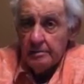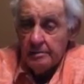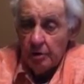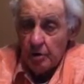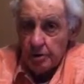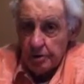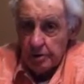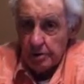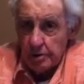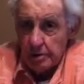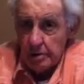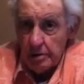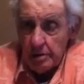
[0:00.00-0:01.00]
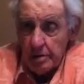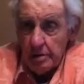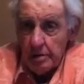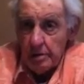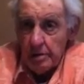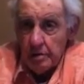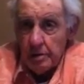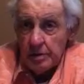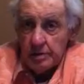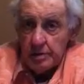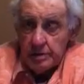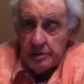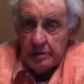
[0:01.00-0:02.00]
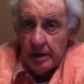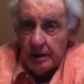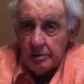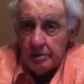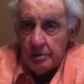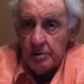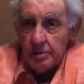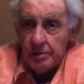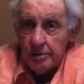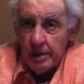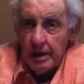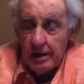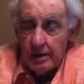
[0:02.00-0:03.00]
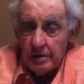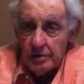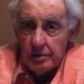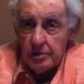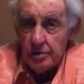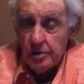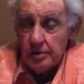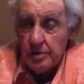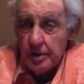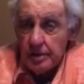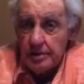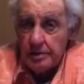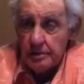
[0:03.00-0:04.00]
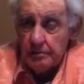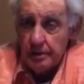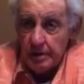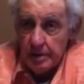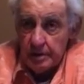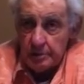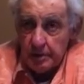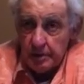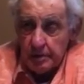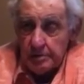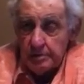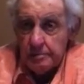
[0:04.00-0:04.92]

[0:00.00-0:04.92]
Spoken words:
Portugal, which is about 2 or 3 hours northeast of Lisbon.